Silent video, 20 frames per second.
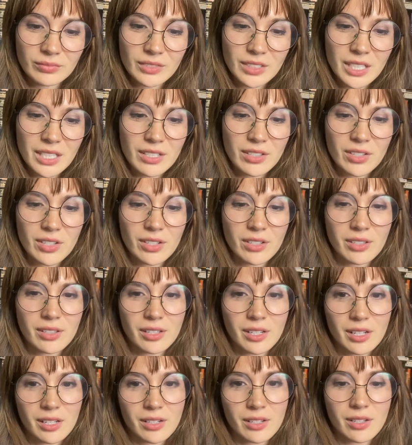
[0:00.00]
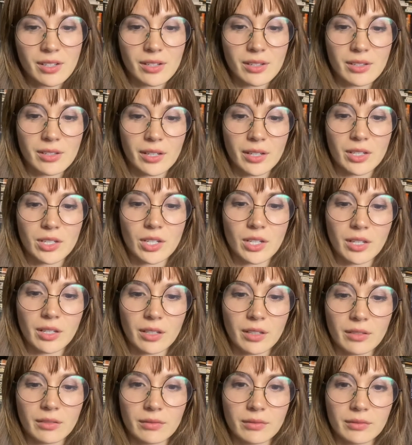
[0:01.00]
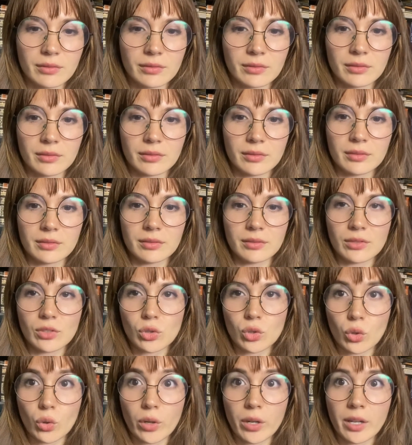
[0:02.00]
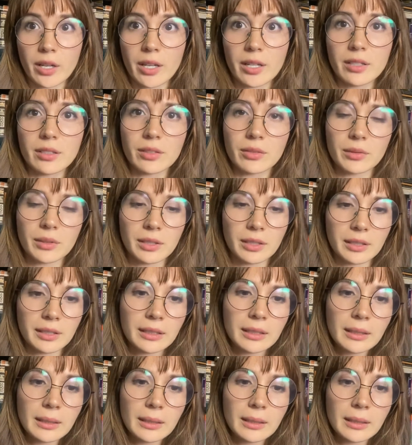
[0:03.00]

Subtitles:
It's just such a shortcut, really.